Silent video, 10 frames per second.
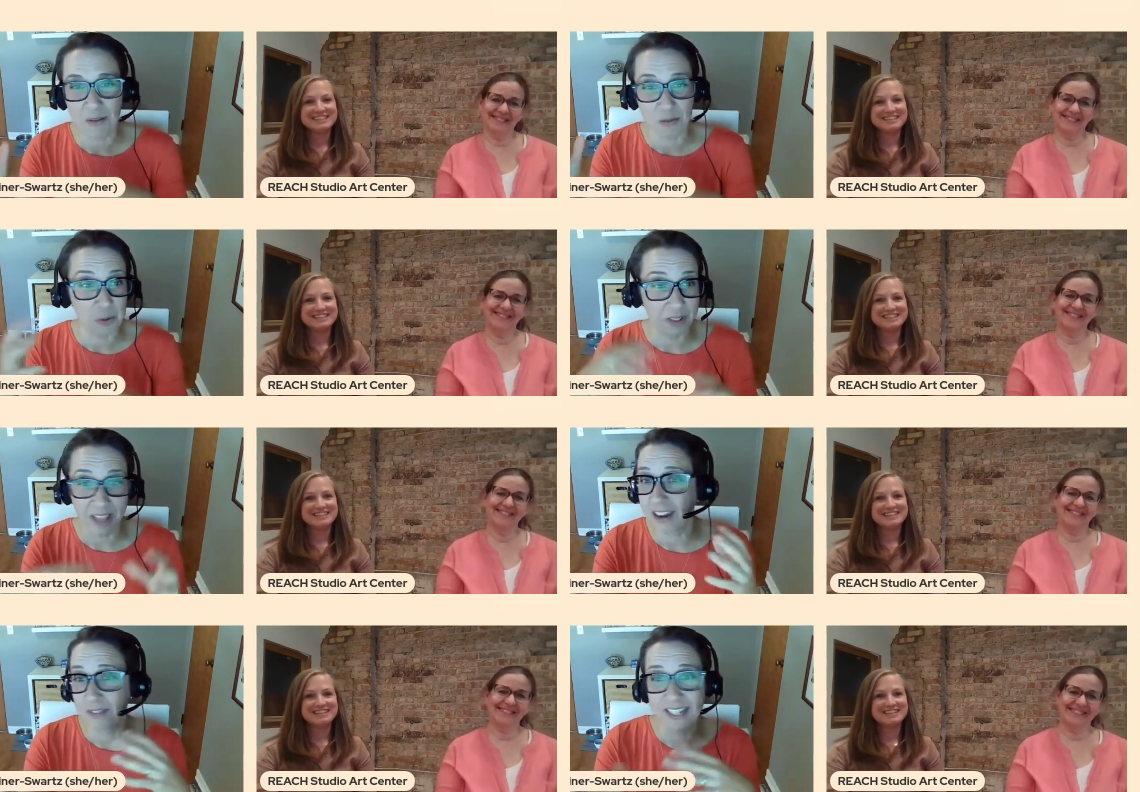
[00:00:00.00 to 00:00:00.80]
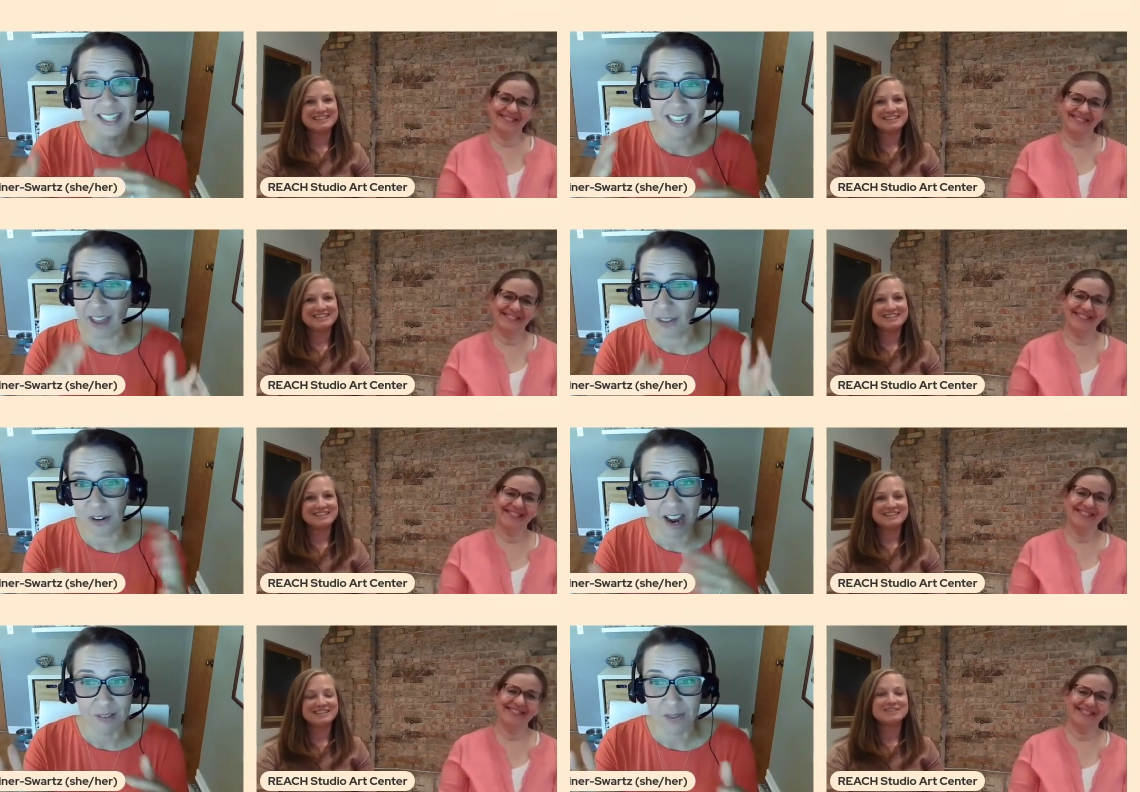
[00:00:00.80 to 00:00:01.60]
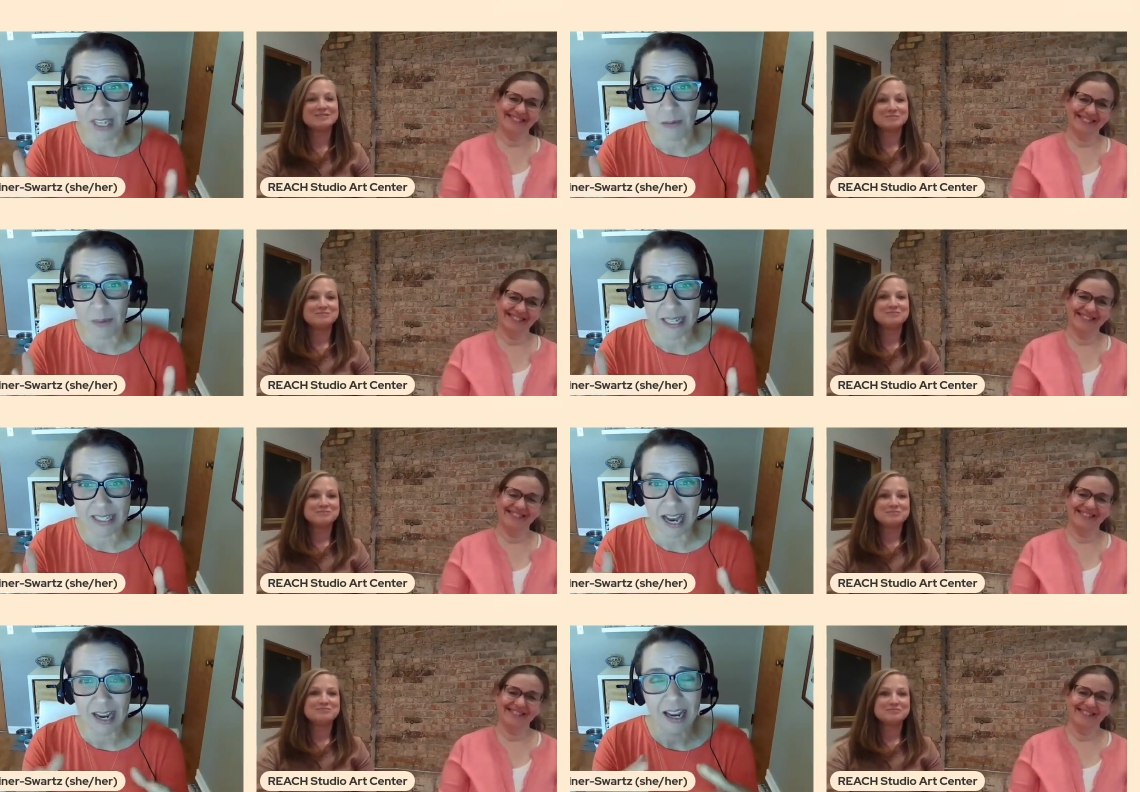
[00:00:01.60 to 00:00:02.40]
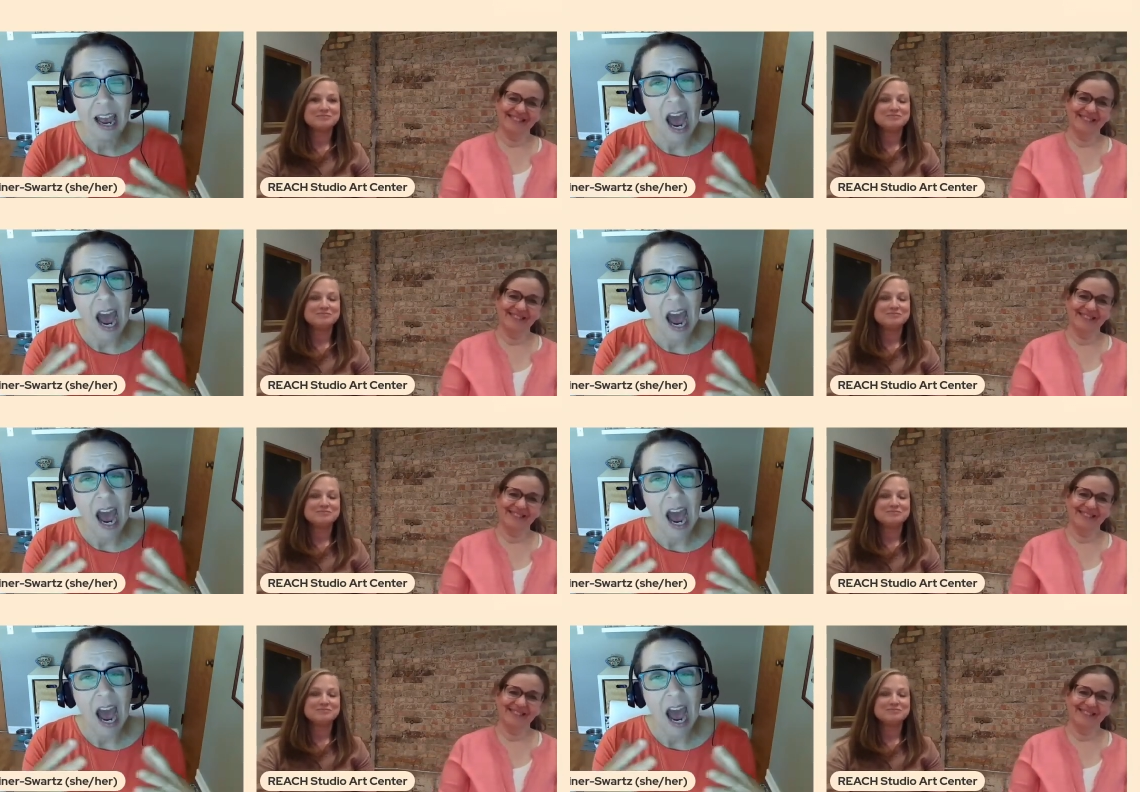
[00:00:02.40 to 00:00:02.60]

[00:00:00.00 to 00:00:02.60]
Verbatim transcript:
Speaker 1: through a lot of it together kind of side by side.